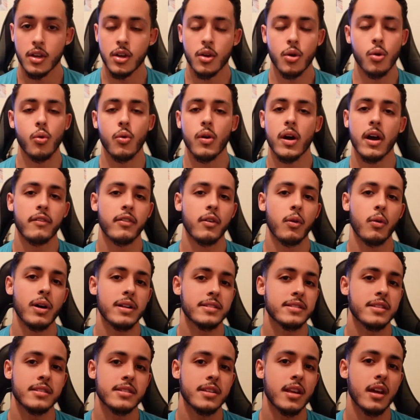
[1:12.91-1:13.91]
Whoever
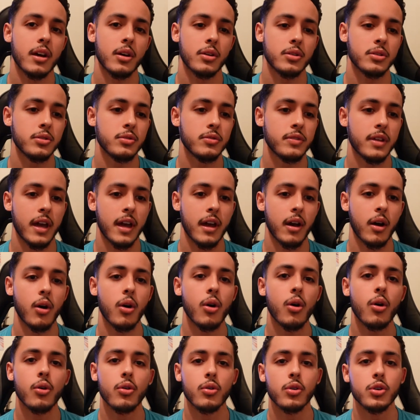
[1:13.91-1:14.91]
wants to tell you that,
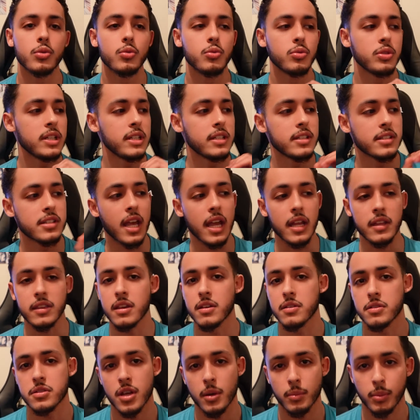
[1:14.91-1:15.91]
oh, you need to take
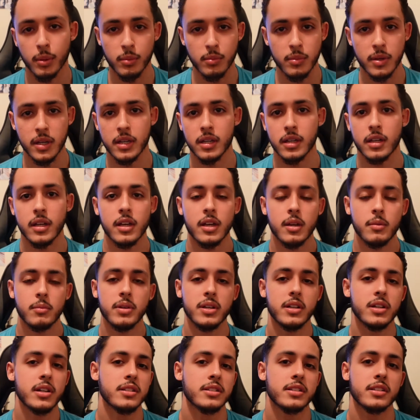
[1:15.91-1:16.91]
this supplement
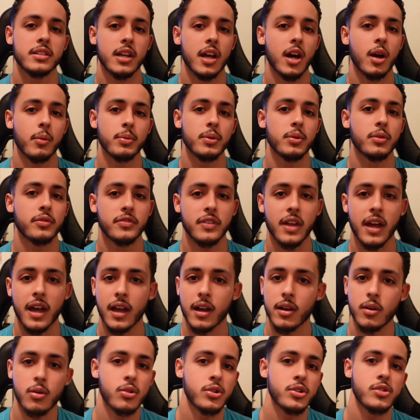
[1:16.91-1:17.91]
because it's gonna help you with
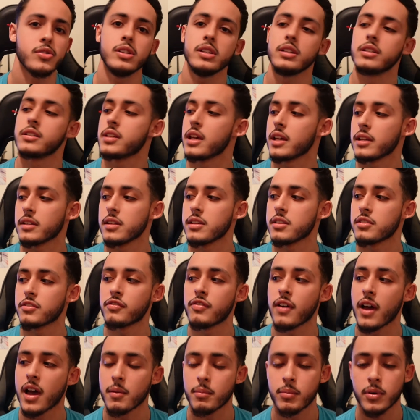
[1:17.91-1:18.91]
that, or you need to take this
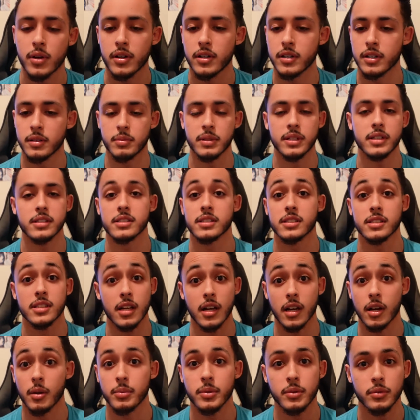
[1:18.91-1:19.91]
fat burner because it's
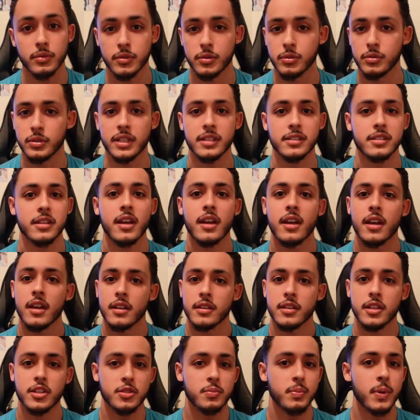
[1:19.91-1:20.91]
gonna help you do this,
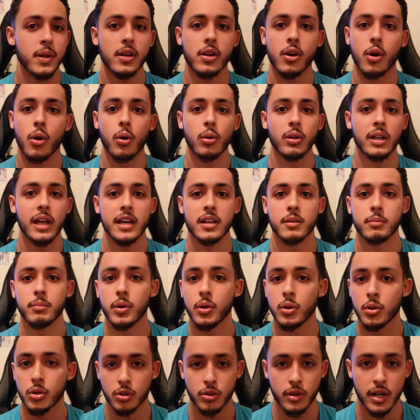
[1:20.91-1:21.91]
they're spewing a whole lot of
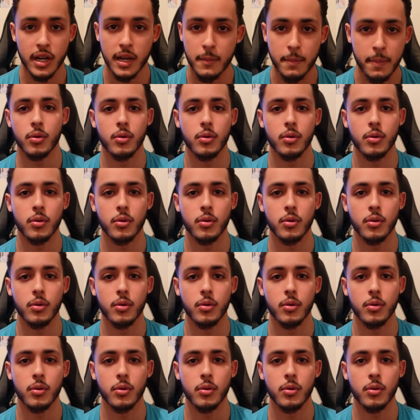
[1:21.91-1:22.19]
bull crap.